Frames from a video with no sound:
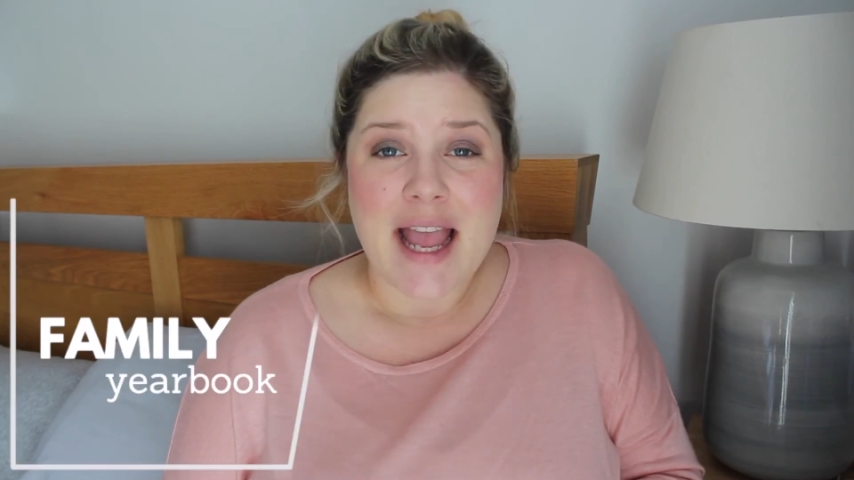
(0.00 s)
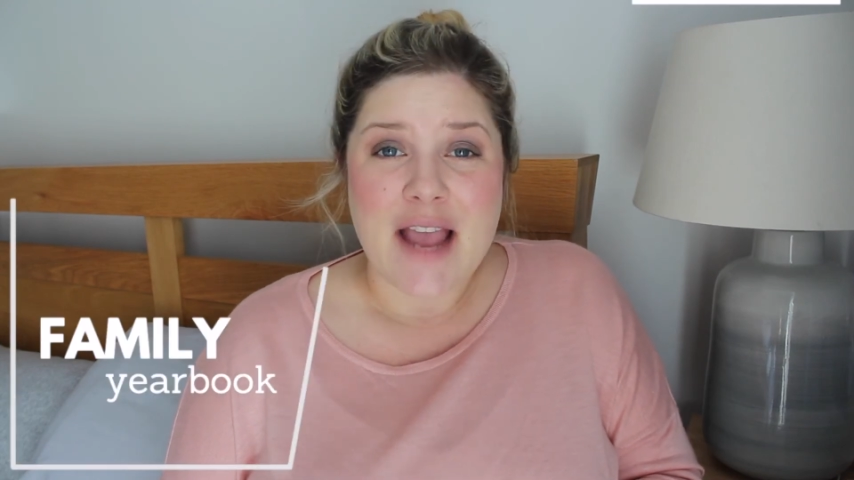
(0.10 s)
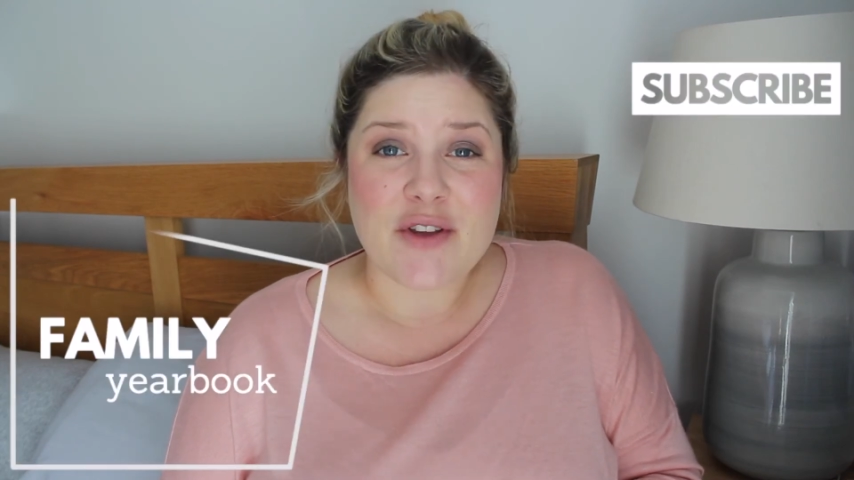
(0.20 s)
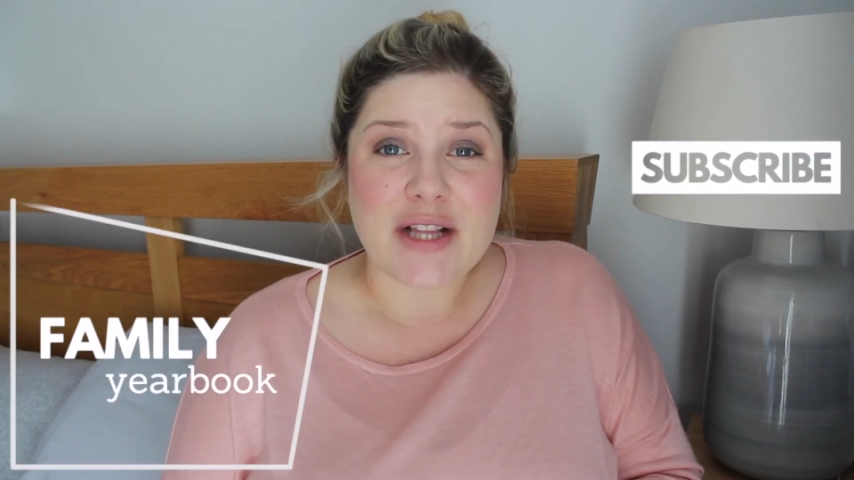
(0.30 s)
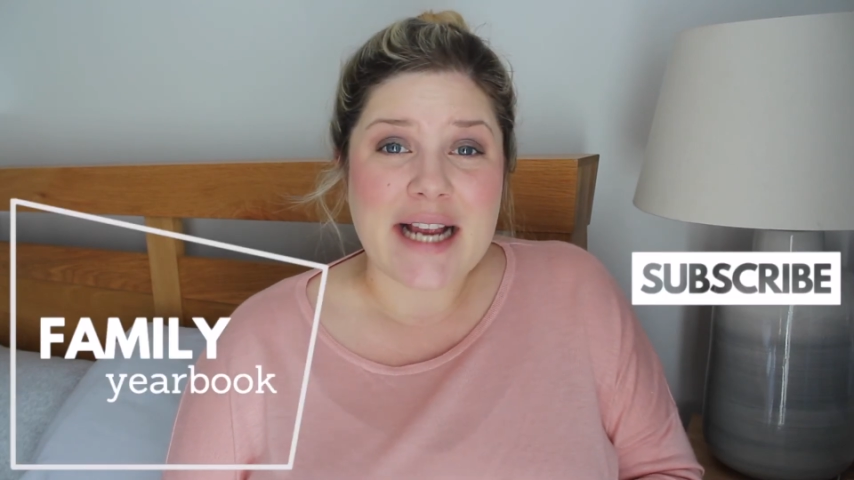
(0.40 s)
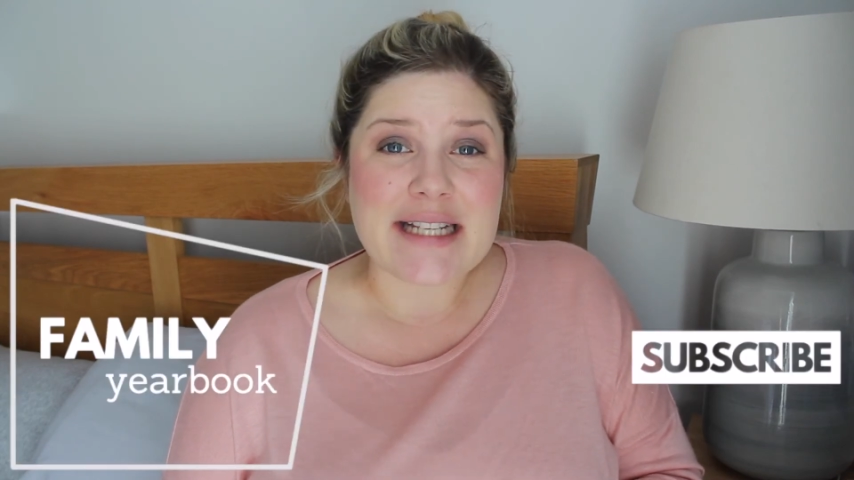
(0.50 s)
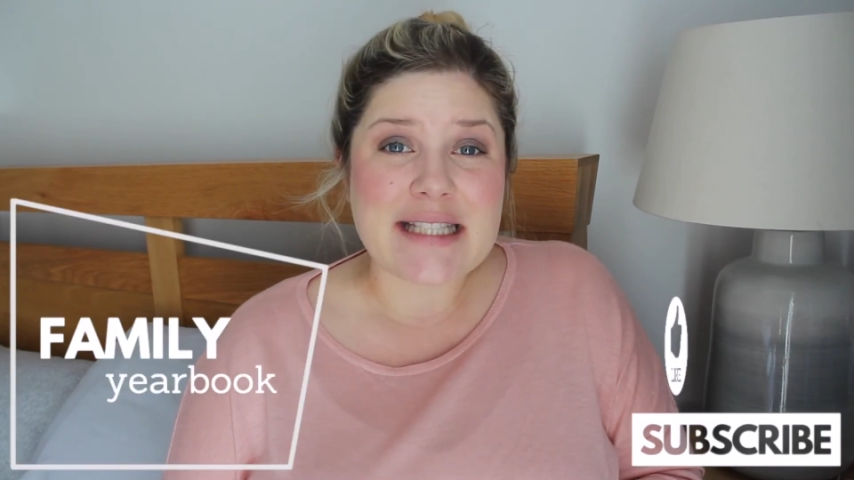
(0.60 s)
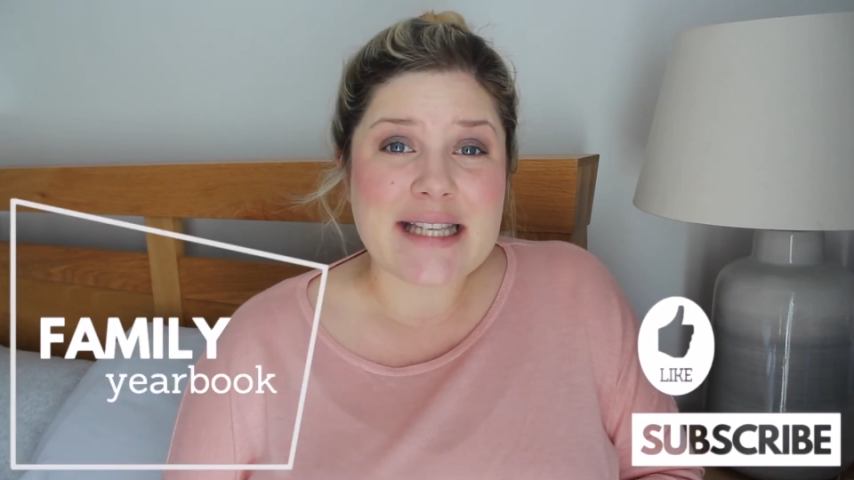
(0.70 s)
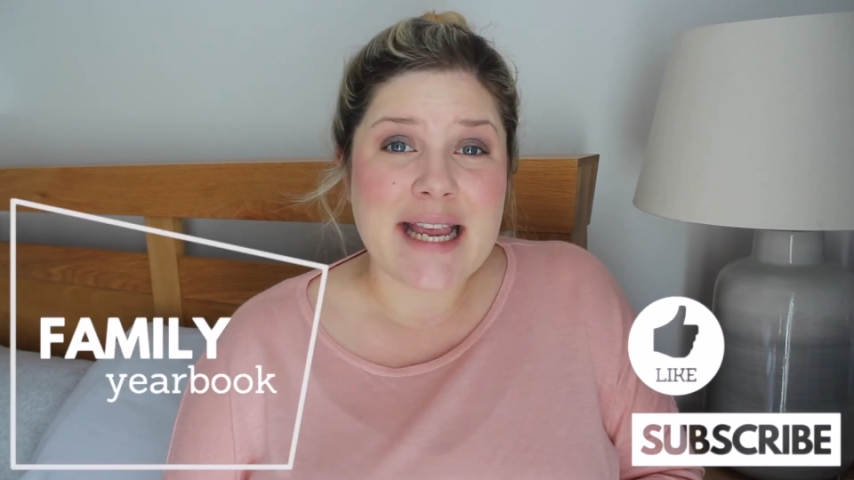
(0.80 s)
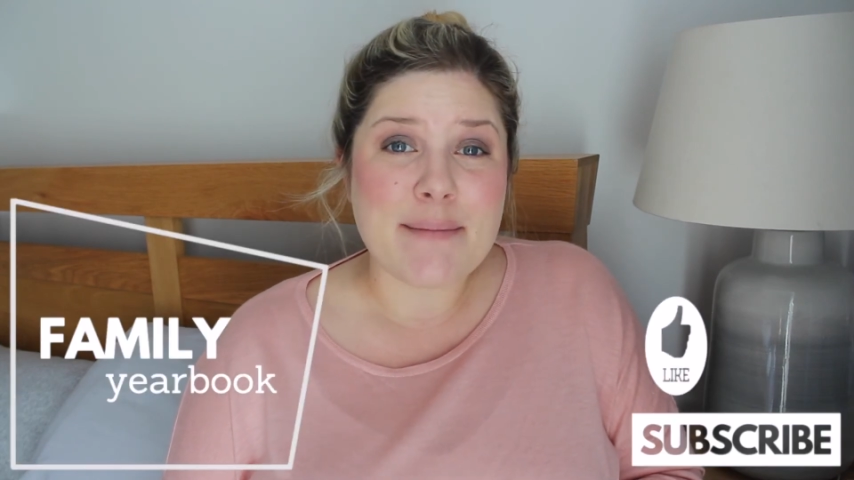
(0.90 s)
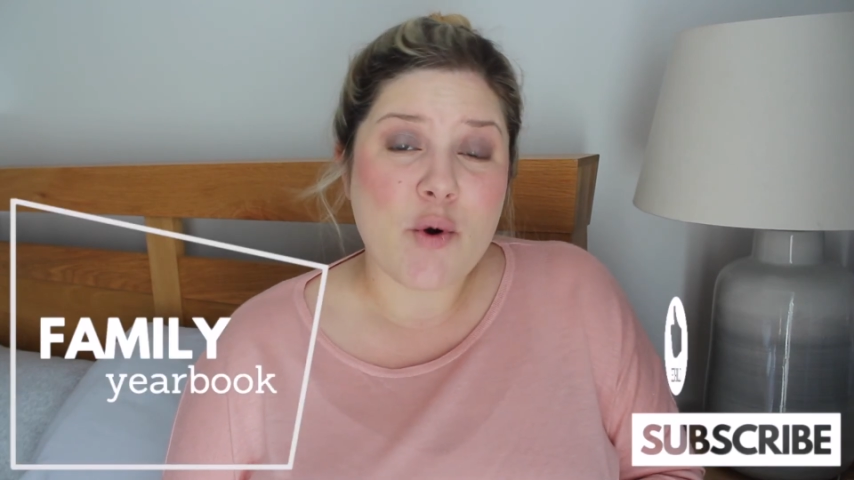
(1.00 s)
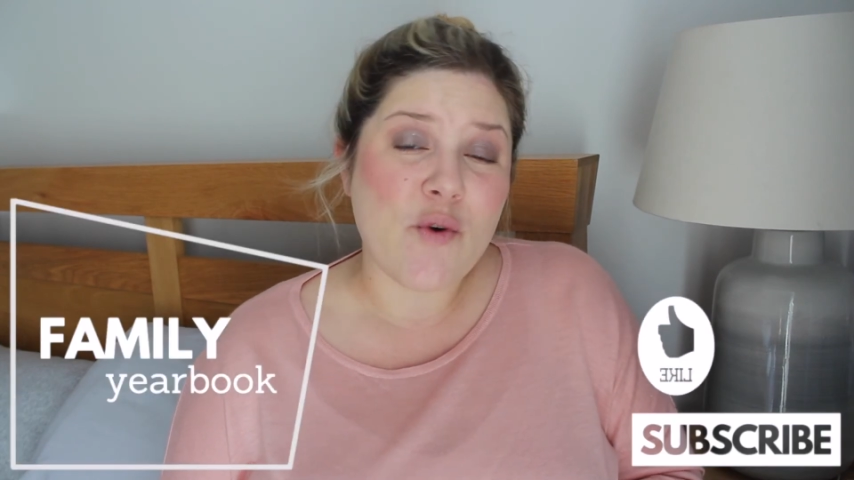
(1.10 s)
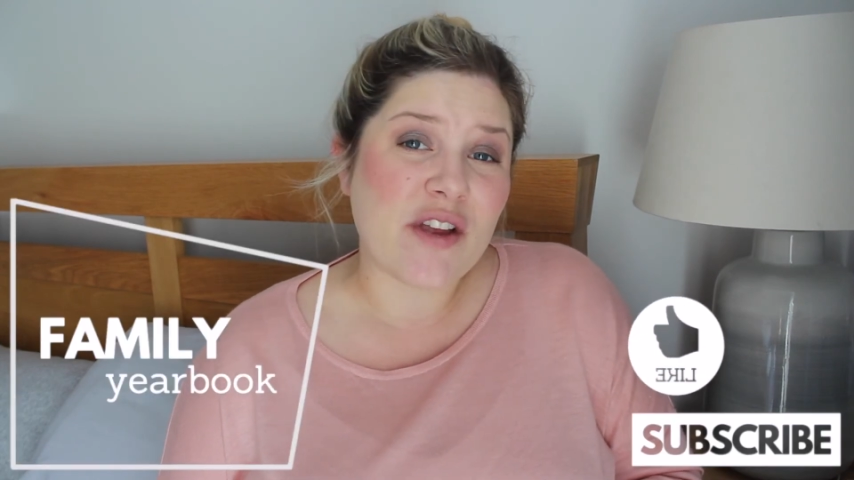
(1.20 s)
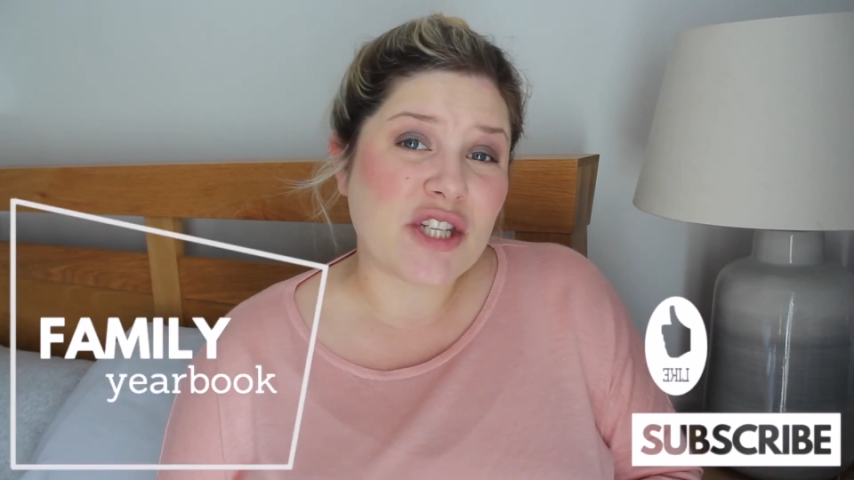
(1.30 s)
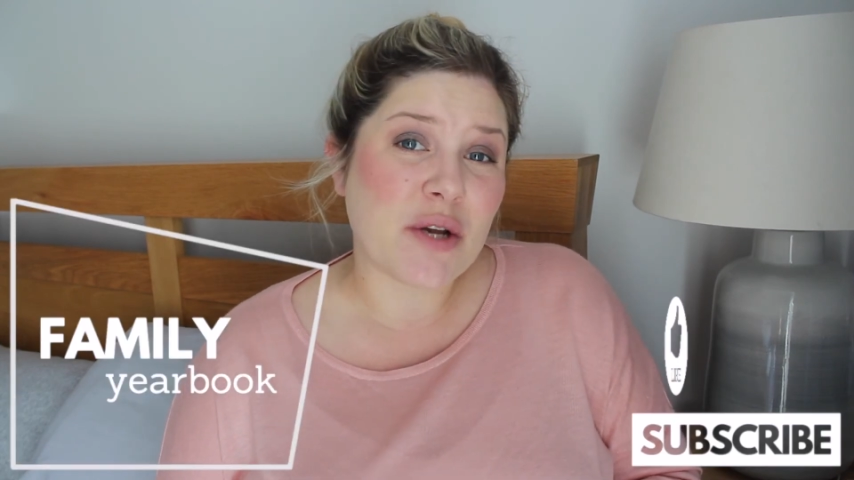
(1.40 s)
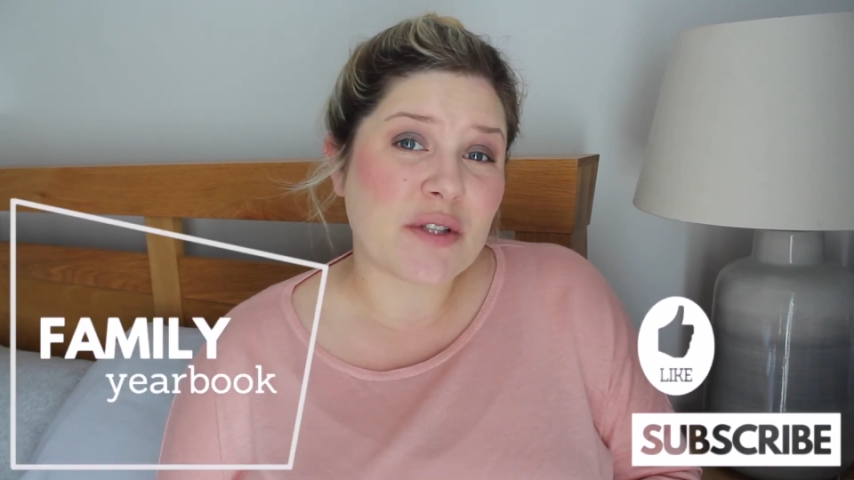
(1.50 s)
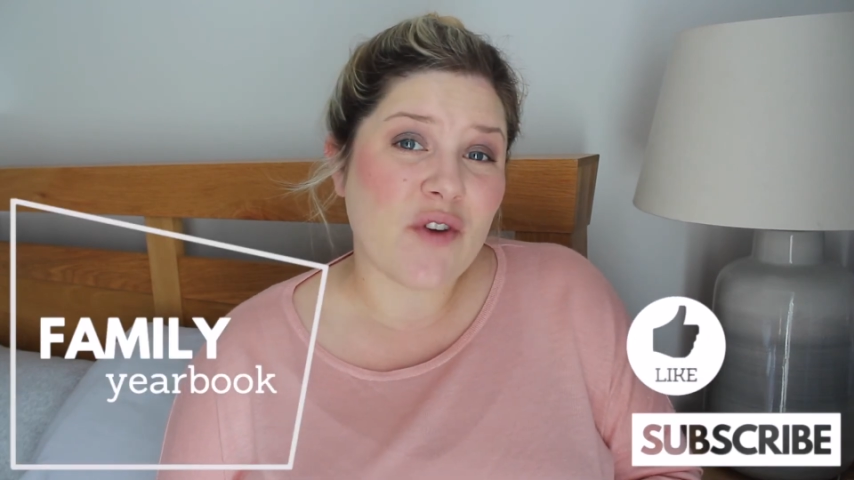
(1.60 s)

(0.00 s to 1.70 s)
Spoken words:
If you'd like to see more videos